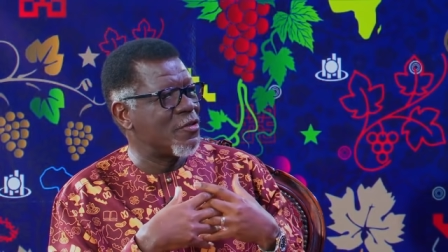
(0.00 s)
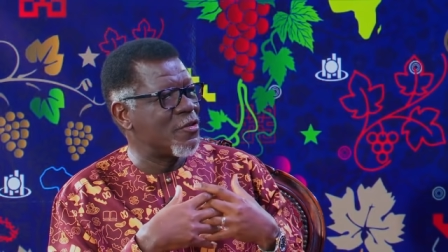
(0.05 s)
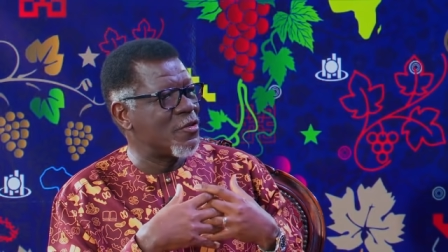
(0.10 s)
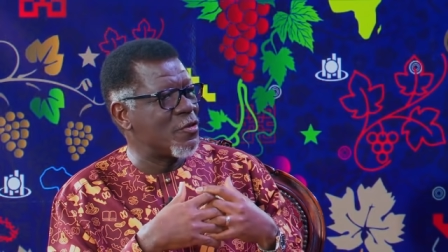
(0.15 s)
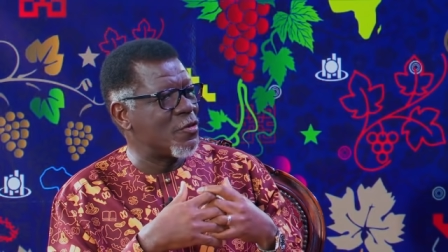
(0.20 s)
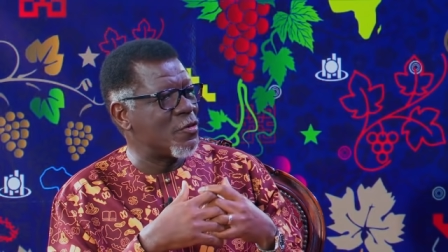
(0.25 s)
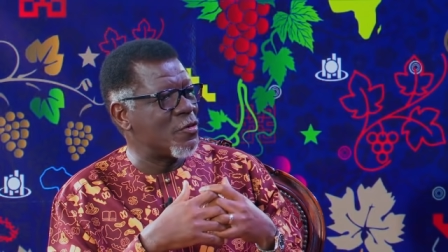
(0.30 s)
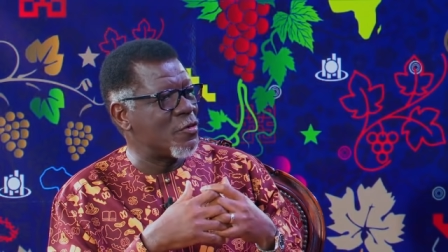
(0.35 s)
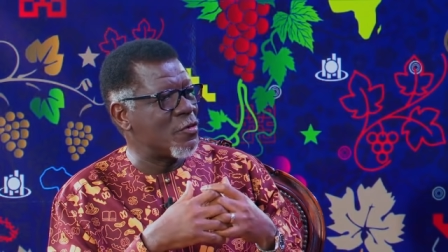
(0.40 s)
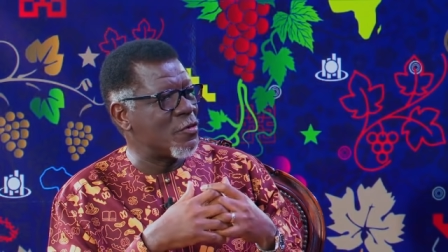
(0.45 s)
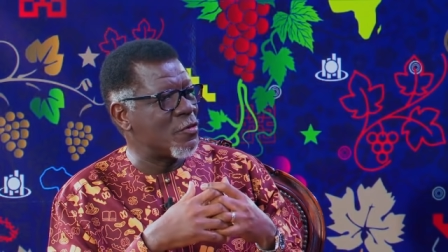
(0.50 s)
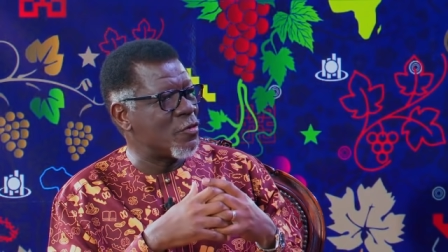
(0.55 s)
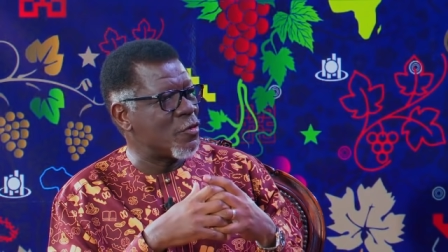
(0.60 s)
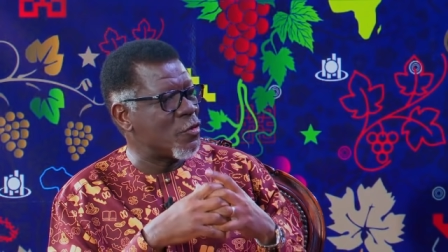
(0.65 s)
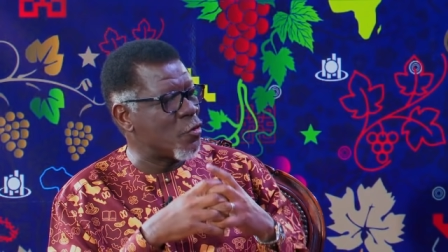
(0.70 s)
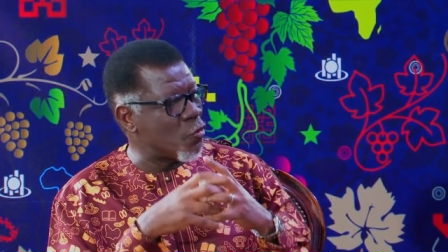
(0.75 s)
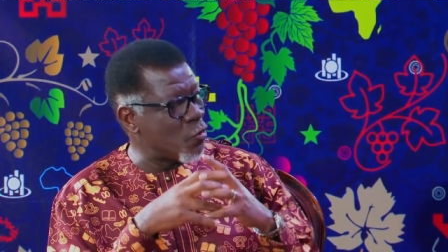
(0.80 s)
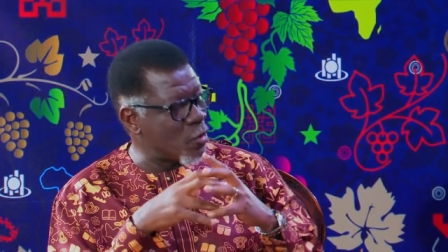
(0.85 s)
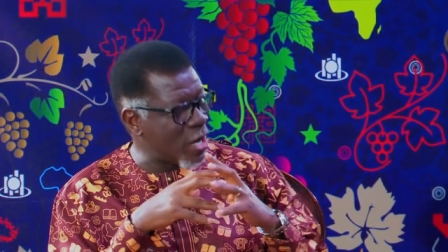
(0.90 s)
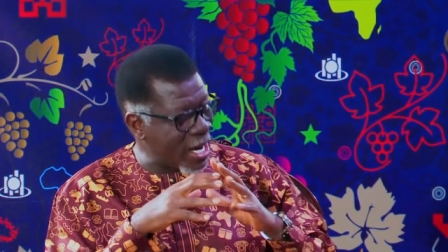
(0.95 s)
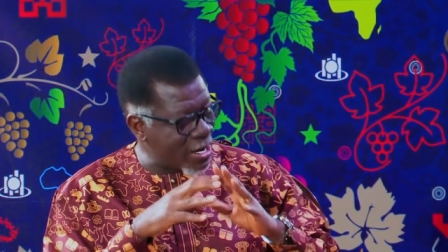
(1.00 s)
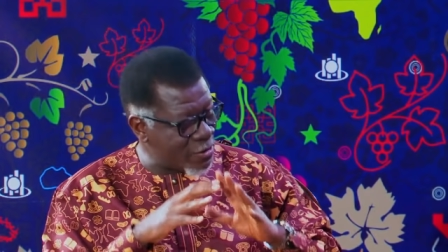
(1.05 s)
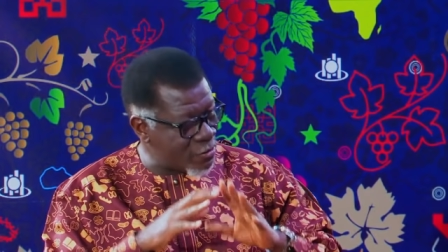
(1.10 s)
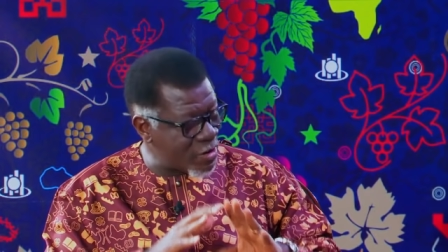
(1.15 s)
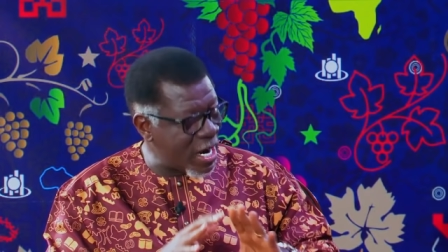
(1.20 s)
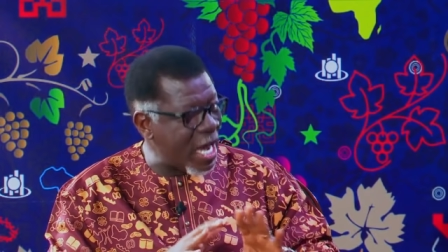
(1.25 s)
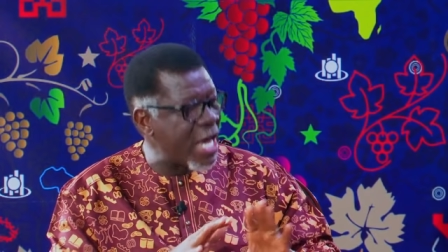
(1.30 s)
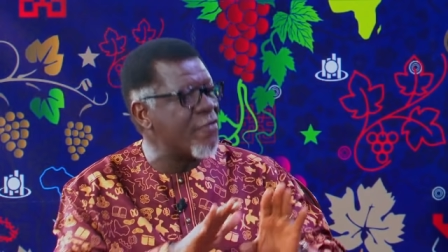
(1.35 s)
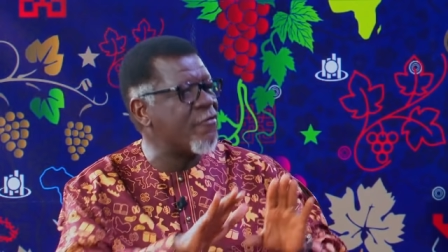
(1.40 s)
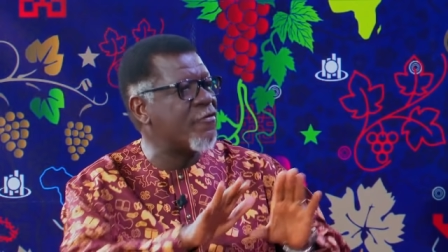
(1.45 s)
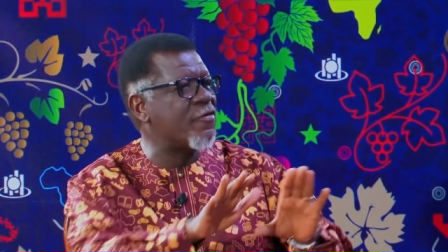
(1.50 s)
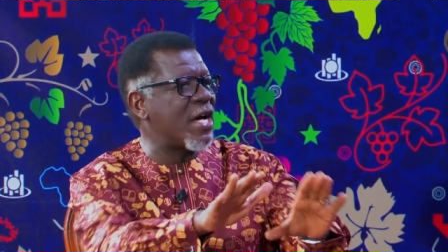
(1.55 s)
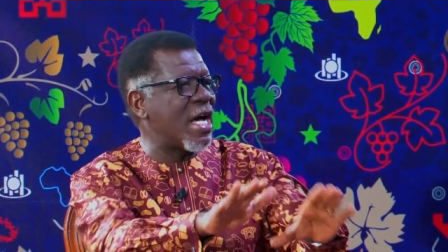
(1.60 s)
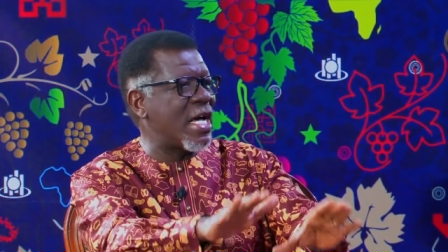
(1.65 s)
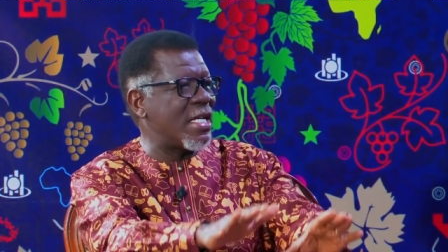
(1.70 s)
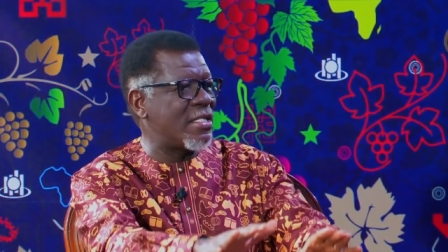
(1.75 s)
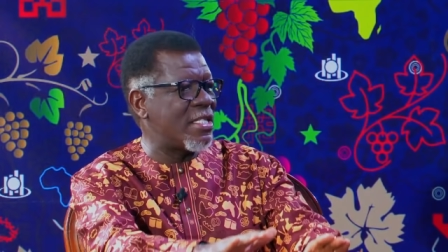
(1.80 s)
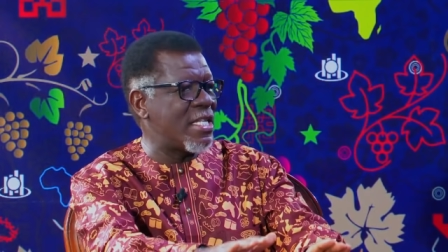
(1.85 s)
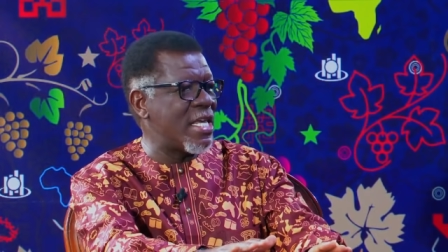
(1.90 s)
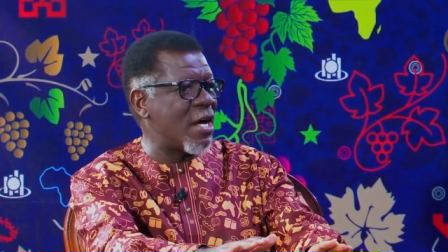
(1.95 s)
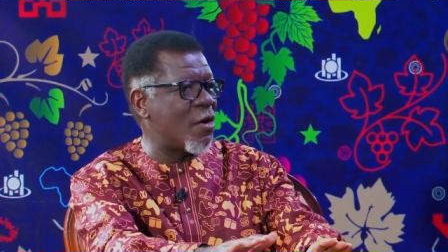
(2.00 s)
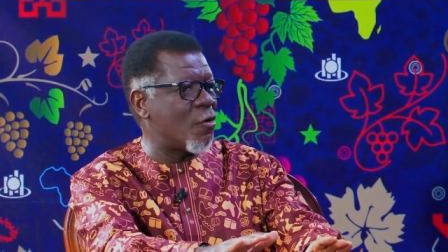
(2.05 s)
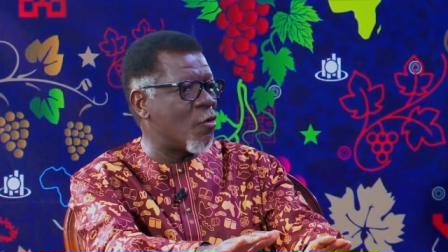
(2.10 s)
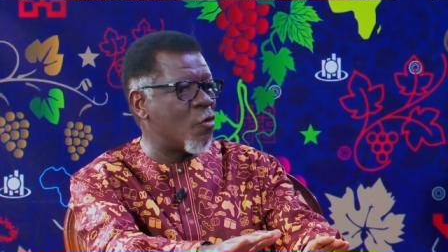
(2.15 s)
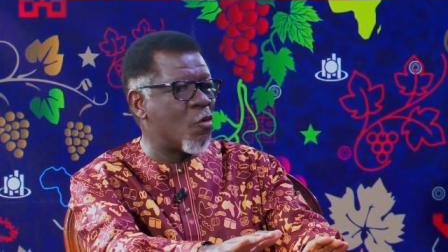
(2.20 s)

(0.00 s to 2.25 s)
to arrive at their